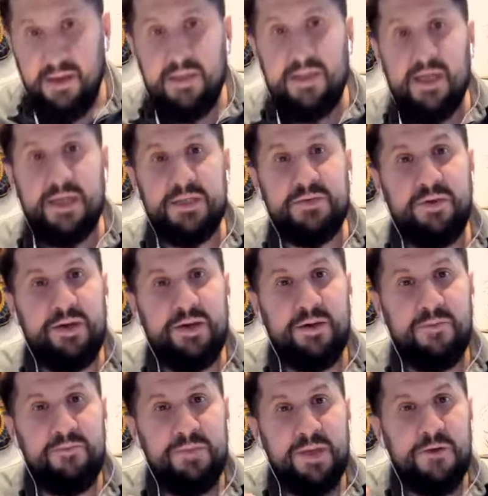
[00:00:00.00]
That's where
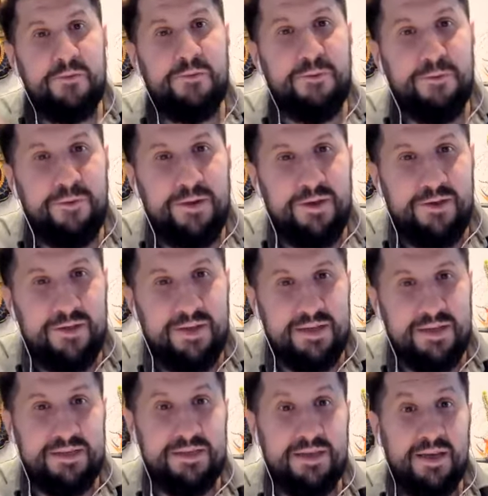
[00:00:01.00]
the
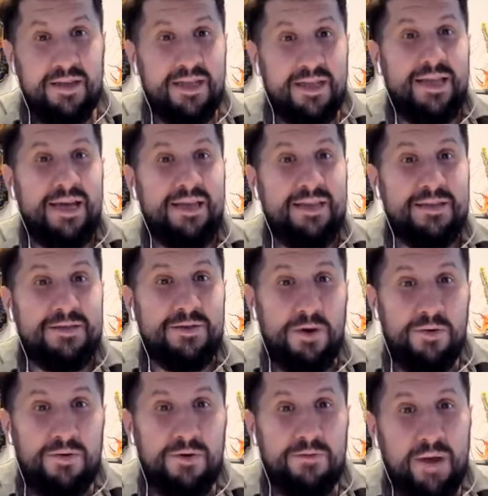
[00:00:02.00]
foolishness that I
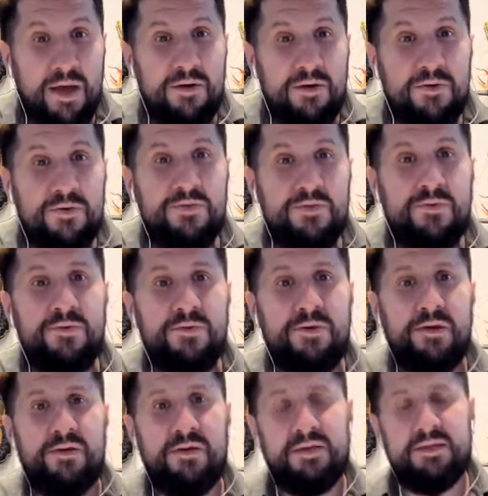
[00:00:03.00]
discover, my own
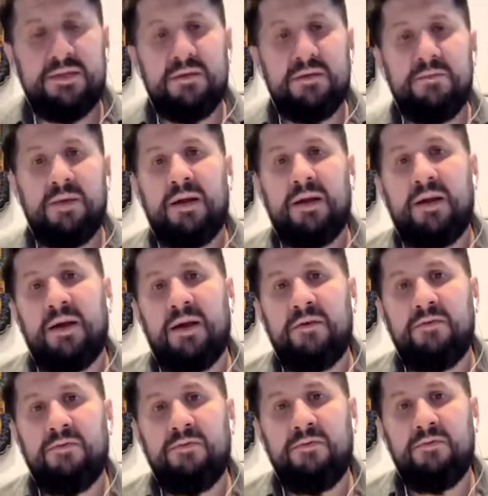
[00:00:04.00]
foolishness in my life.
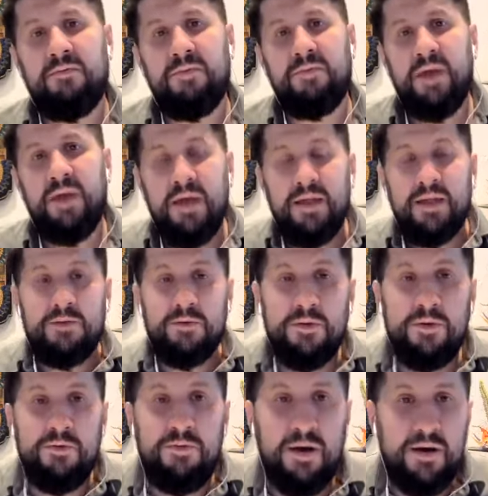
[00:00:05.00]
That on
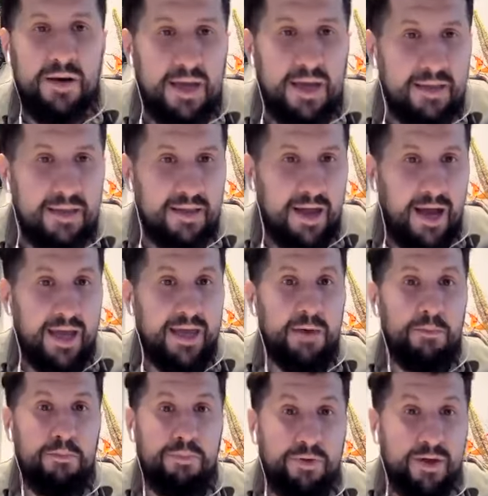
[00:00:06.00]
the one hand, I
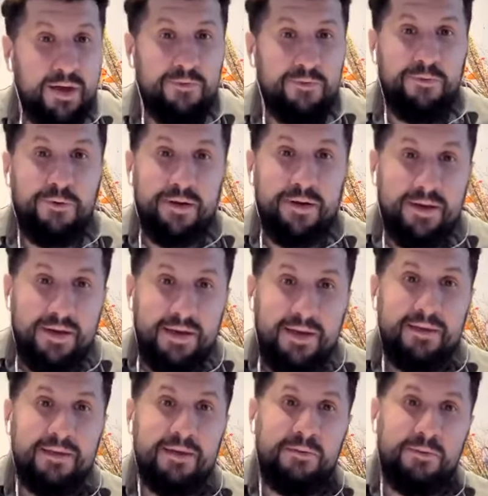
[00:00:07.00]
can pray for the
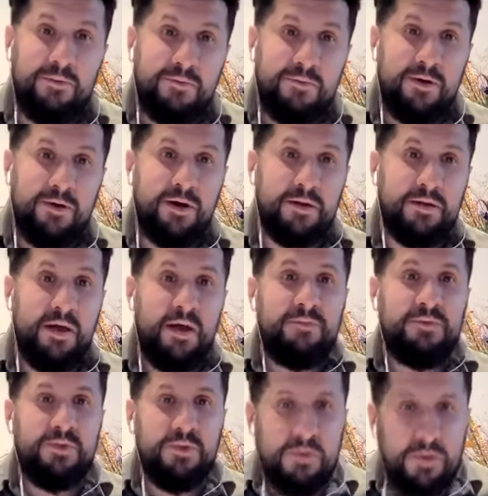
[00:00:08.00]
kingdom of God
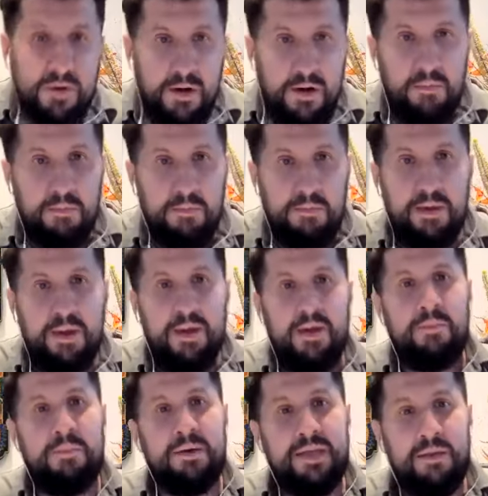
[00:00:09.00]
to come,
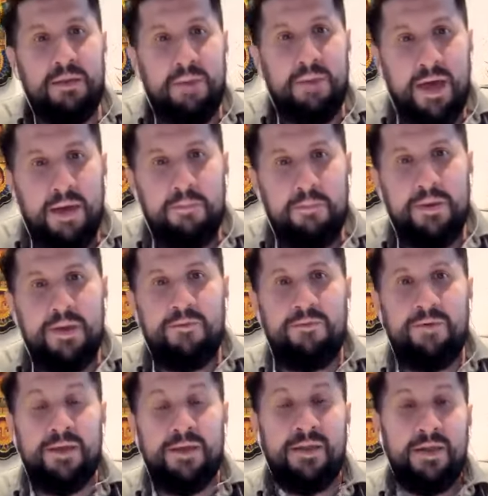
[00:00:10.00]
but I'm happy
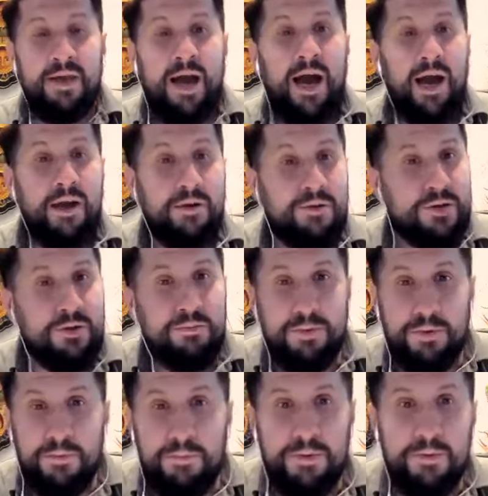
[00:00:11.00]
with Huisje,
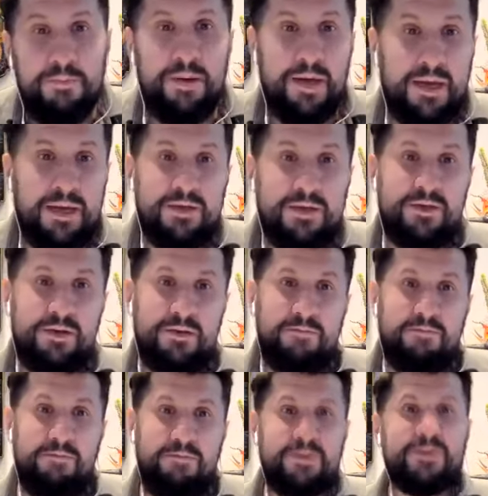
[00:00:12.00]
Boompje, Beestje.
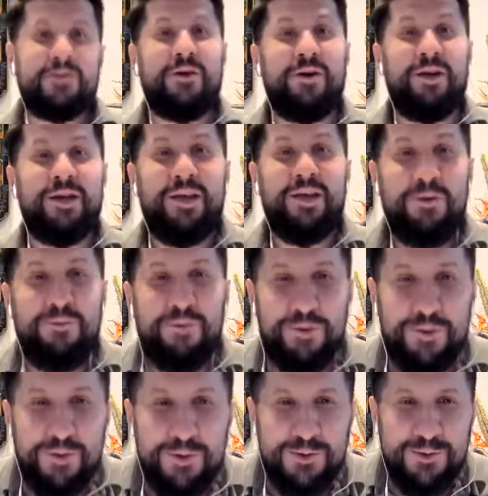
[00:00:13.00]
Sorry, for
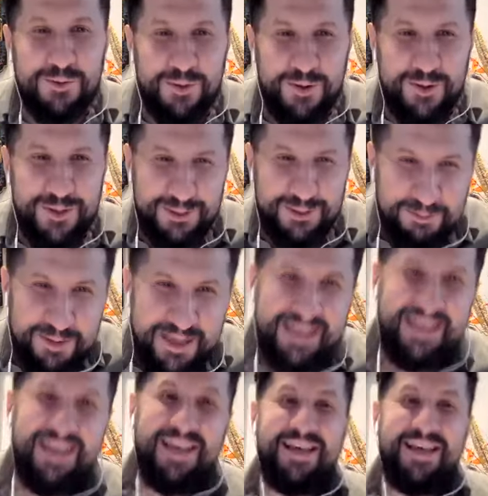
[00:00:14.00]
those who don't speak